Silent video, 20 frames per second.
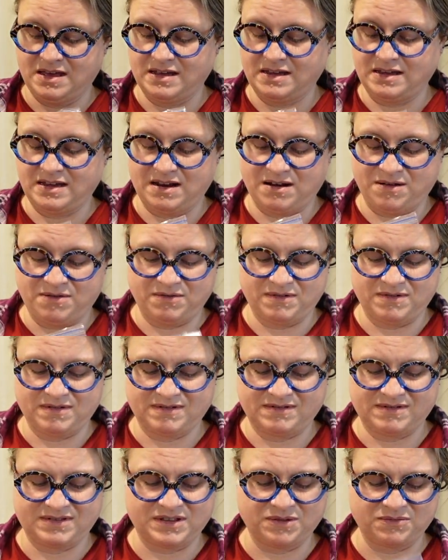you
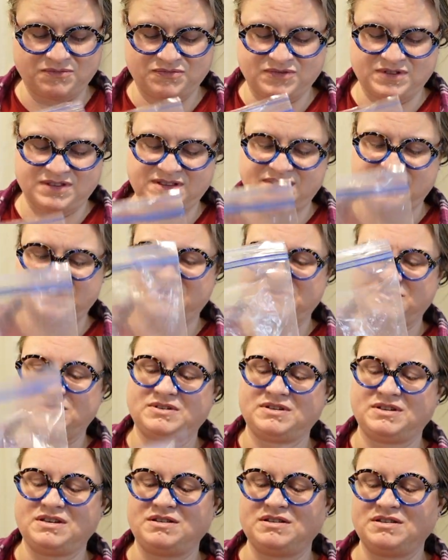
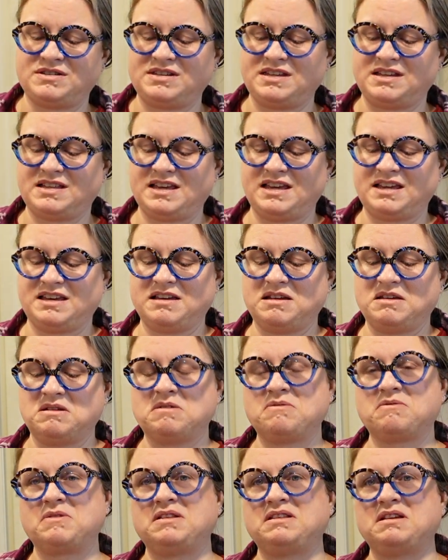can see like
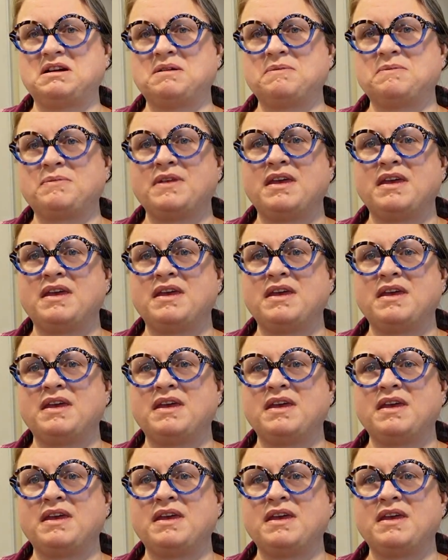right there,